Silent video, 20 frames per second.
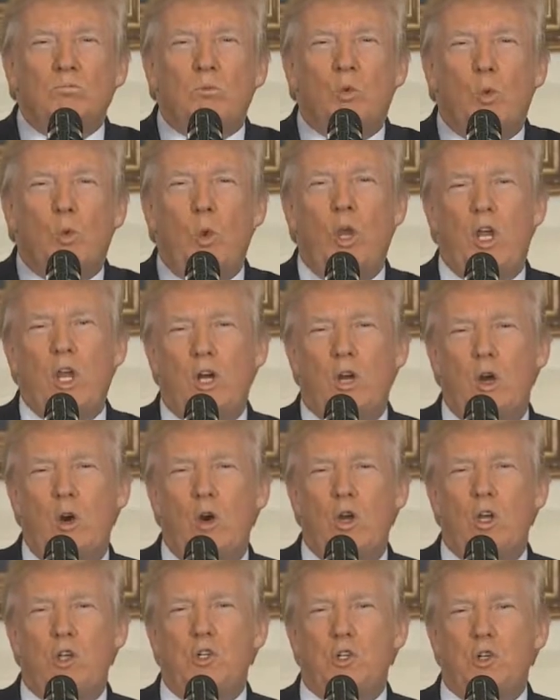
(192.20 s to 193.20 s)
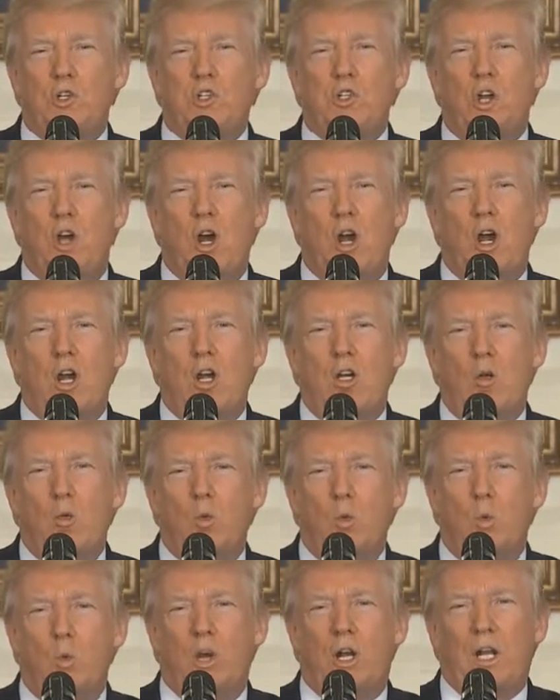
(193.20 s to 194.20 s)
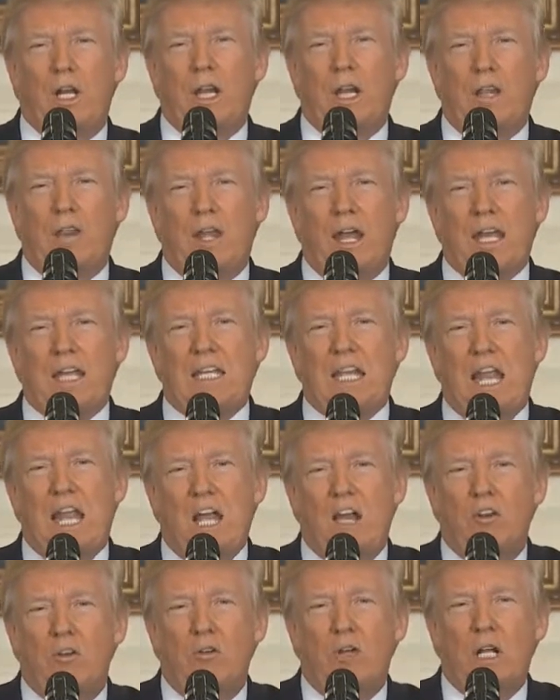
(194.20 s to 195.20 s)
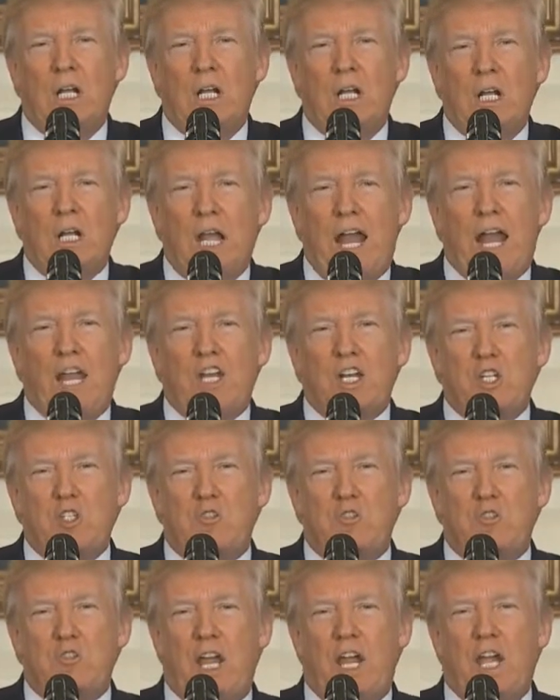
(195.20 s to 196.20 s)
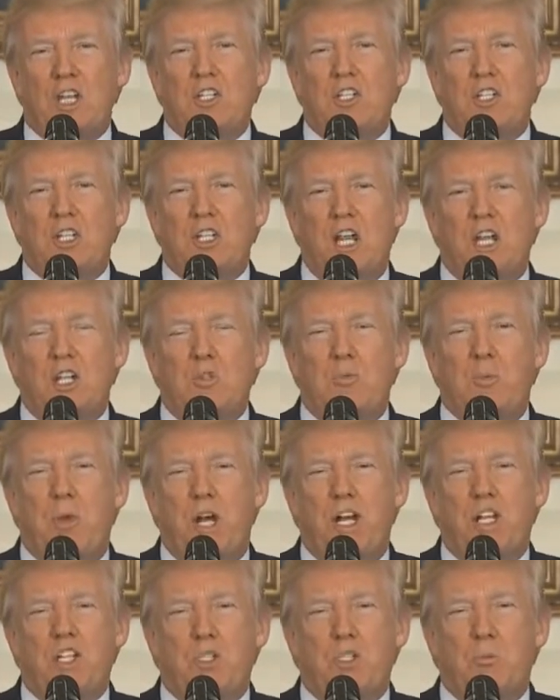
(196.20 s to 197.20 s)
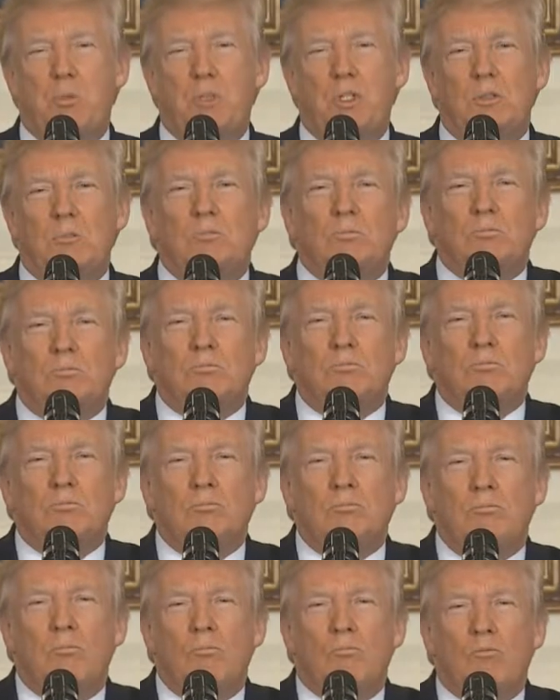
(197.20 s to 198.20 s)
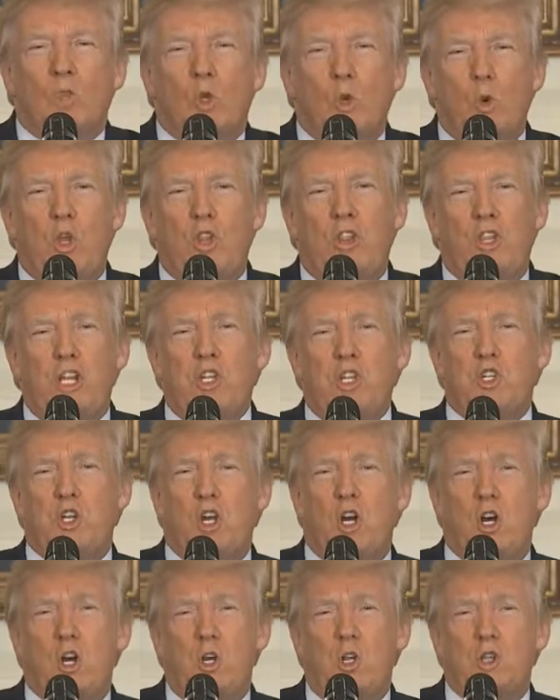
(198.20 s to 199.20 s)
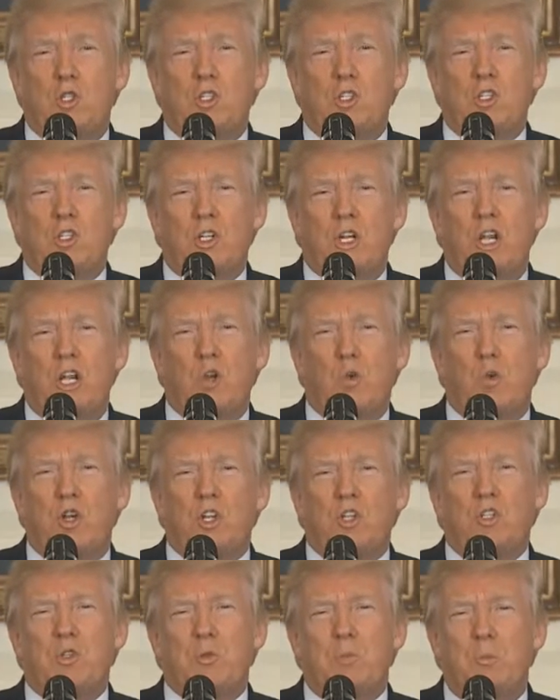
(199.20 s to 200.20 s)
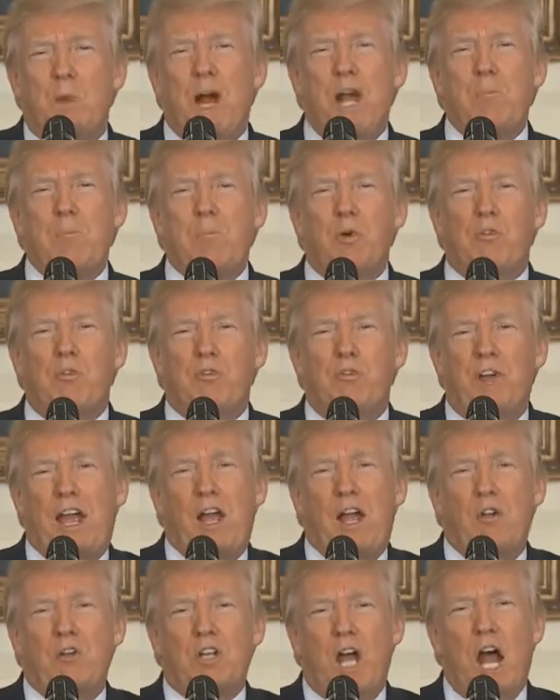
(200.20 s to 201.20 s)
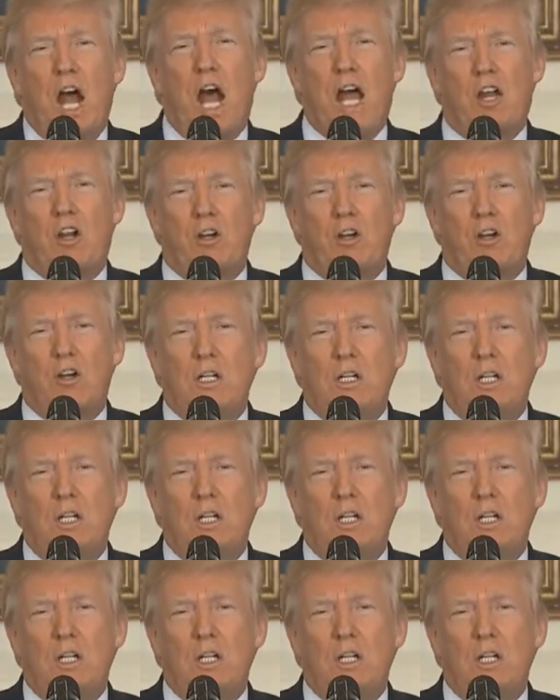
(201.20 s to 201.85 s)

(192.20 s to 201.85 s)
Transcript: We are going to start whittling that down, and as fast as possible. With these goals, it was my profound honor